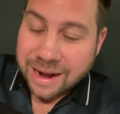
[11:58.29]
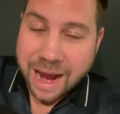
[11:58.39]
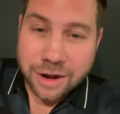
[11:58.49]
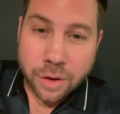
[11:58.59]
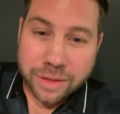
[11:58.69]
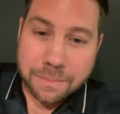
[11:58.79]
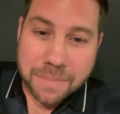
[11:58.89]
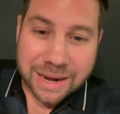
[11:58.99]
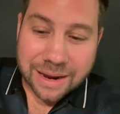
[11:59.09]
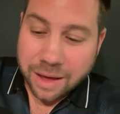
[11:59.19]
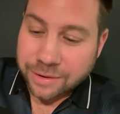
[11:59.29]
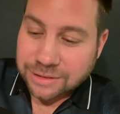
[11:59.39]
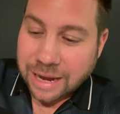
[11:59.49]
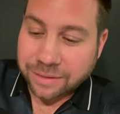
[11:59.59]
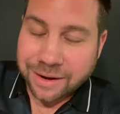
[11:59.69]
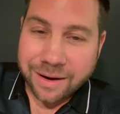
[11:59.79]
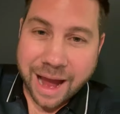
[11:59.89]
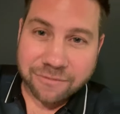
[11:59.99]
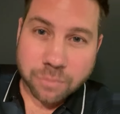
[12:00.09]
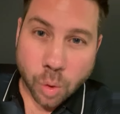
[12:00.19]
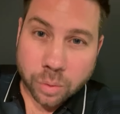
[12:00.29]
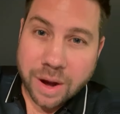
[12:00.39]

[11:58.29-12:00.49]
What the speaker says: And I know that many others out there have more